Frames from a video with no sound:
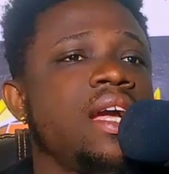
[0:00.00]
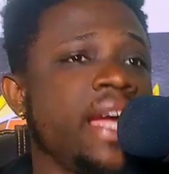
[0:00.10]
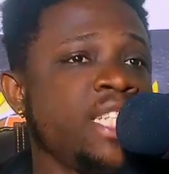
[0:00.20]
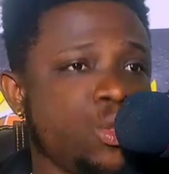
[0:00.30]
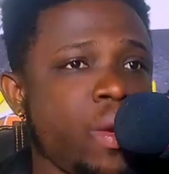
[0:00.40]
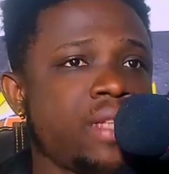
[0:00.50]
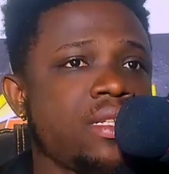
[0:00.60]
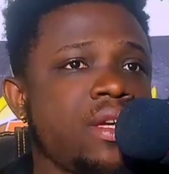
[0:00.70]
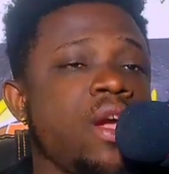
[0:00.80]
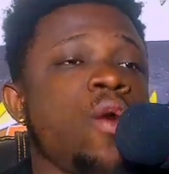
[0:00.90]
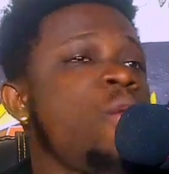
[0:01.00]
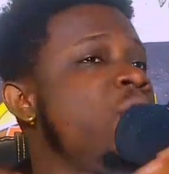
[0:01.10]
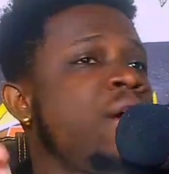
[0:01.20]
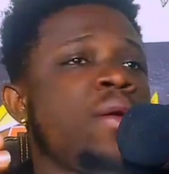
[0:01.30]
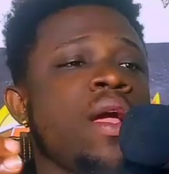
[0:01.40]
It works.
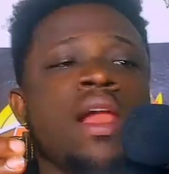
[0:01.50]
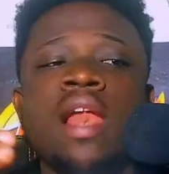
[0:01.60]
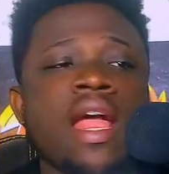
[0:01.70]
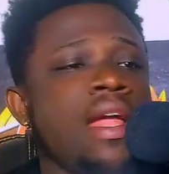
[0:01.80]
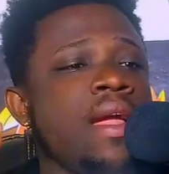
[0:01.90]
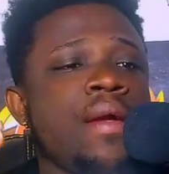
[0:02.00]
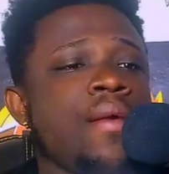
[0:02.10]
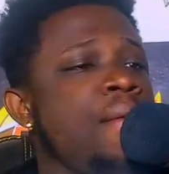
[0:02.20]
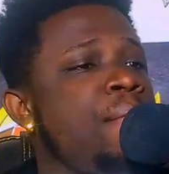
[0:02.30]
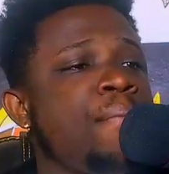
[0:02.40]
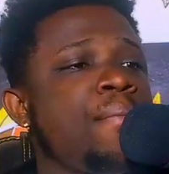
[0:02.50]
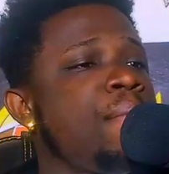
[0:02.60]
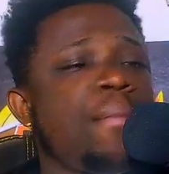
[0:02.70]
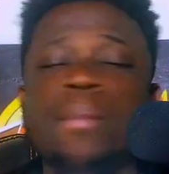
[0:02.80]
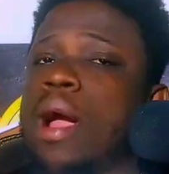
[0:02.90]
We are like
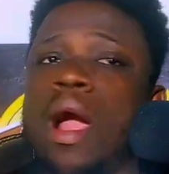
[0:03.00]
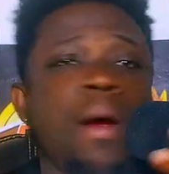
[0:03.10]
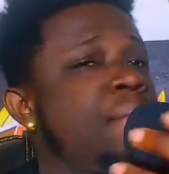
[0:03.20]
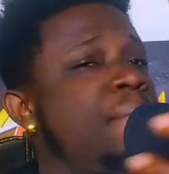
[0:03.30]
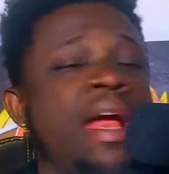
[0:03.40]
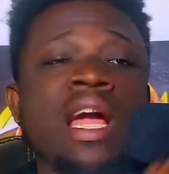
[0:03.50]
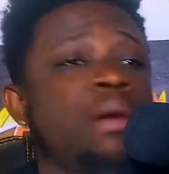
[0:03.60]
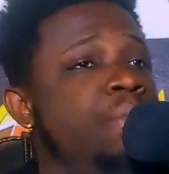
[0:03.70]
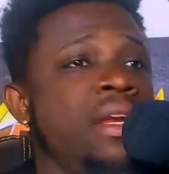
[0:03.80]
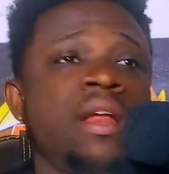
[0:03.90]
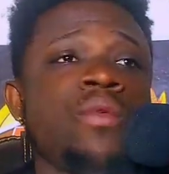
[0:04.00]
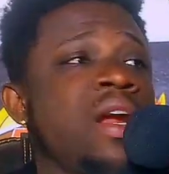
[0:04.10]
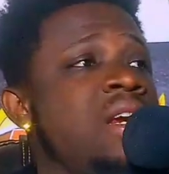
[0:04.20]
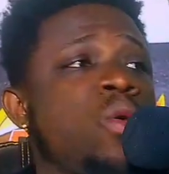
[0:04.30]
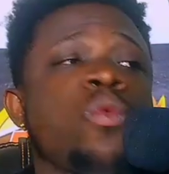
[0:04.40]
my company
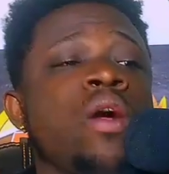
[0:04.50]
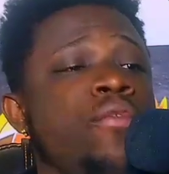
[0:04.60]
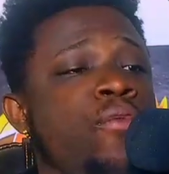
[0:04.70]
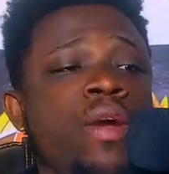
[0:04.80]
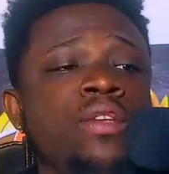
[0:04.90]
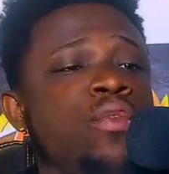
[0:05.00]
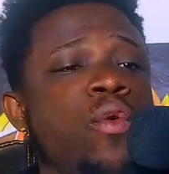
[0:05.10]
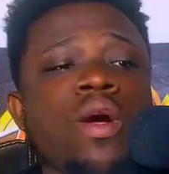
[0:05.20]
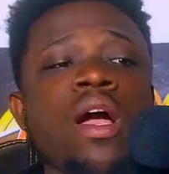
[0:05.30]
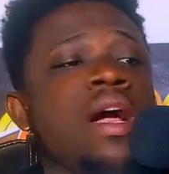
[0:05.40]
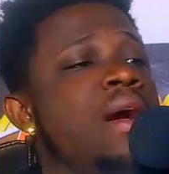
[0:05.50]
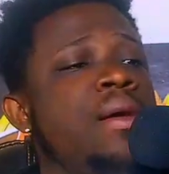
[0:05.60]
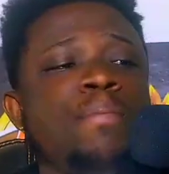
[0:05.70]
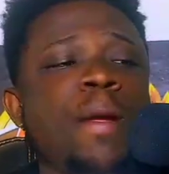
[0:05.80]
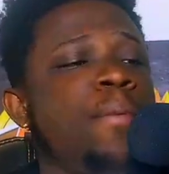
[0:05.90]
Rundel. We have worked for
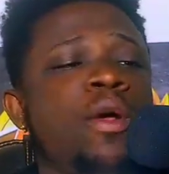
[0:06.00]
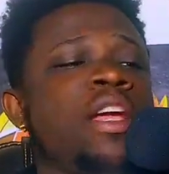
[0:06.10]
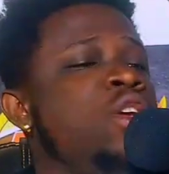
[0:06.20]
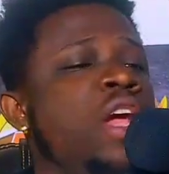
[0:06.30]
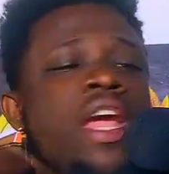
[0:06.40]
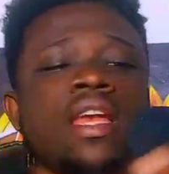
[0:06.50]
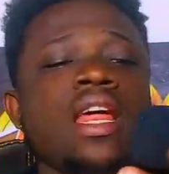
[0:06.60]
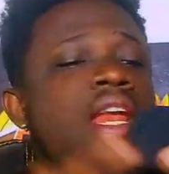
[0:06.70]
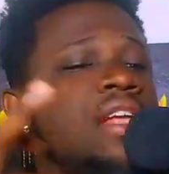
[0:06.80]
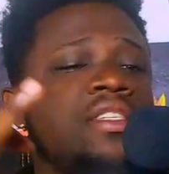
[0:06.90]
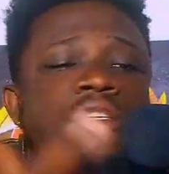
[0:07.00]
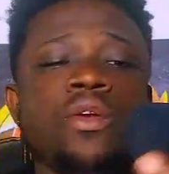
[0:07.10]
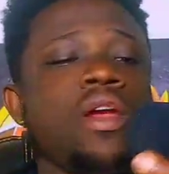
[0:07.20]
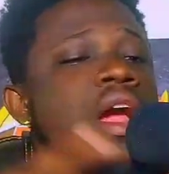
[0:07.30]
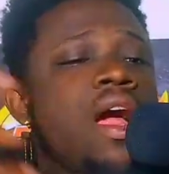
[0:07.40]
people in Uganda,
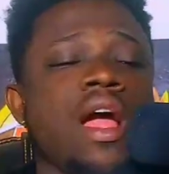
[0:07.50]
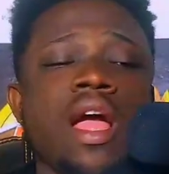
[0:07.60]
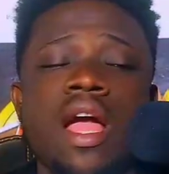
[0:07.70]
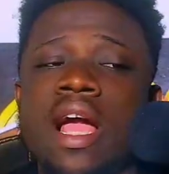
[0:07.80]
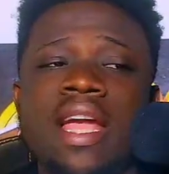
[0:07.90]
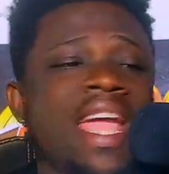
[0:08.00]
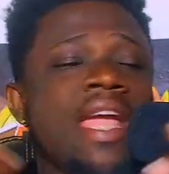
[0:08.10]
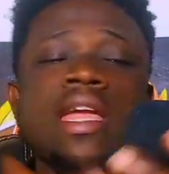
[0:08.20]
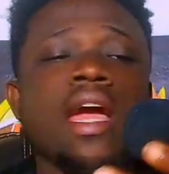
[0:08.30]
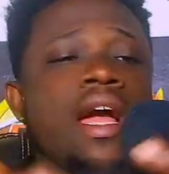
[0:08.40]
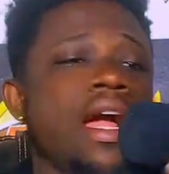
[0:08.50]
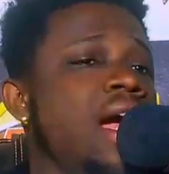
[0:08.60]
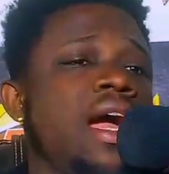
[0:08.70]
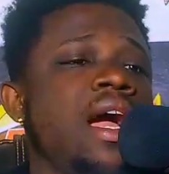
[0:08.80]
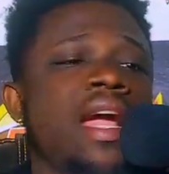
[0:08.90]
Nigeria, Kenya,
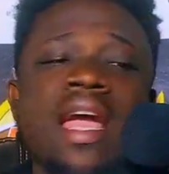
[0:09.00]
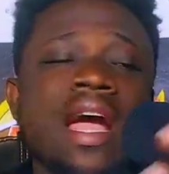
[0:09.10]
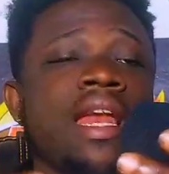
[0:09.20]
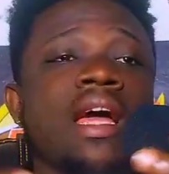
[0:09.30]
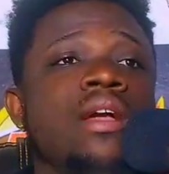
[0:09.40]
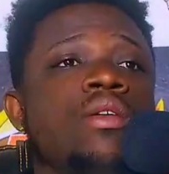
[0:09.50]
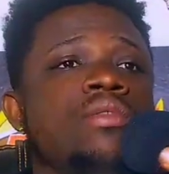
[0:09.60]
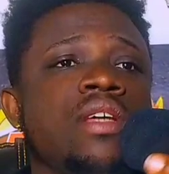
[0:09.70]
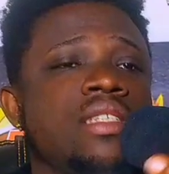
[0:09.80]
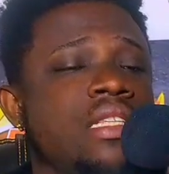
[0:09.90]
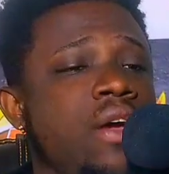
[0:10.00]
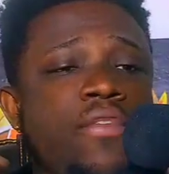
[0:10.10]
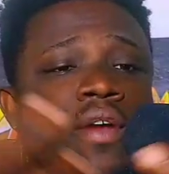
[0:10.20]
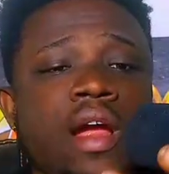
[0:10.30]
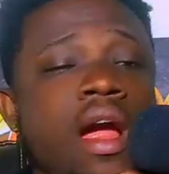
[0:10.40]
Ghana, South
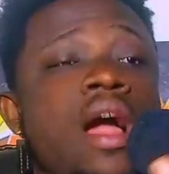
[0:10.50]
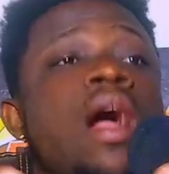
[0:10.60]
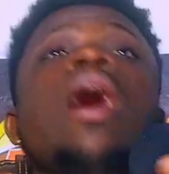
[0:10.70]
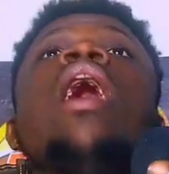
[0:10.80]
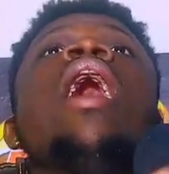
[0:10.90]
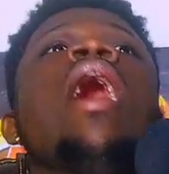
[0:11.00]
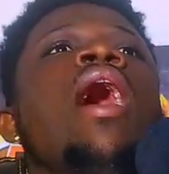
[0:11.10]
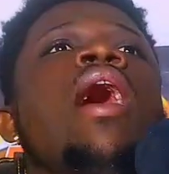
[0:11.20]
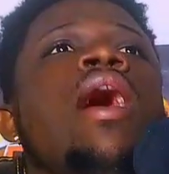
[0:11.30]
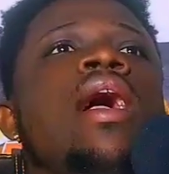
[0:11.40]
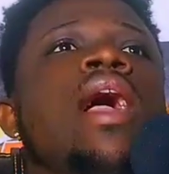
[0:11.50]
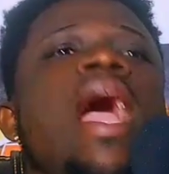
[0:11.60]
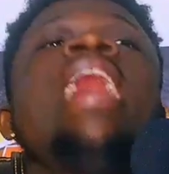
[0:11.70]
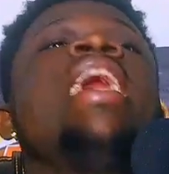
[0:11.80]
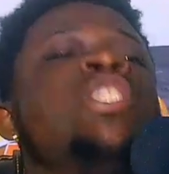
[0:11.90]
Africa,
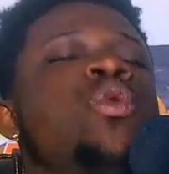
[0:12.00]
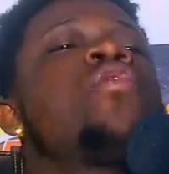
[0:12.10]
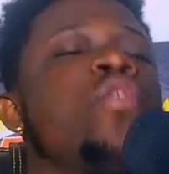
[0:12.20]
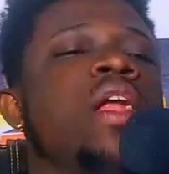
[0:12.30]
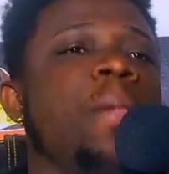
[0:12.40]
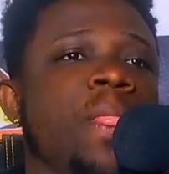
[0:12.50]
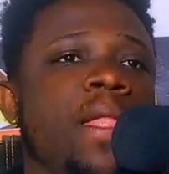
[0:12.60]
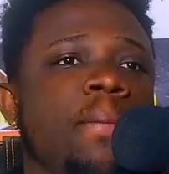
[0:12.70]
and it's worked for them.